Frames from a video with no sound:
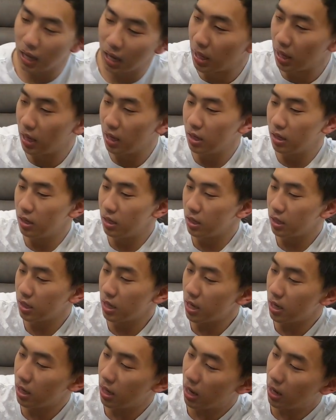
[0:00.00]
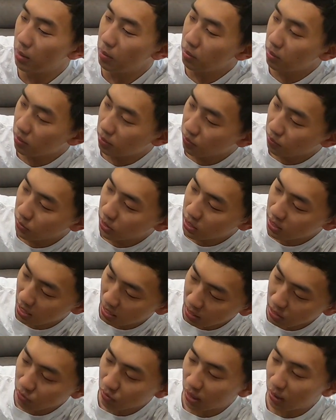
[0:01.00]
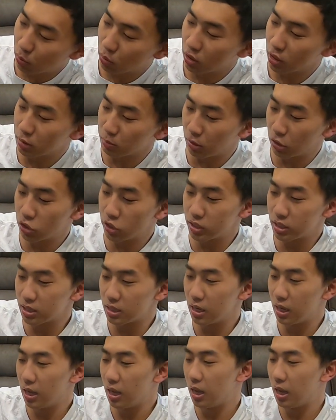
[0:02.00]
And yeah, I'm satisfied with this purchase.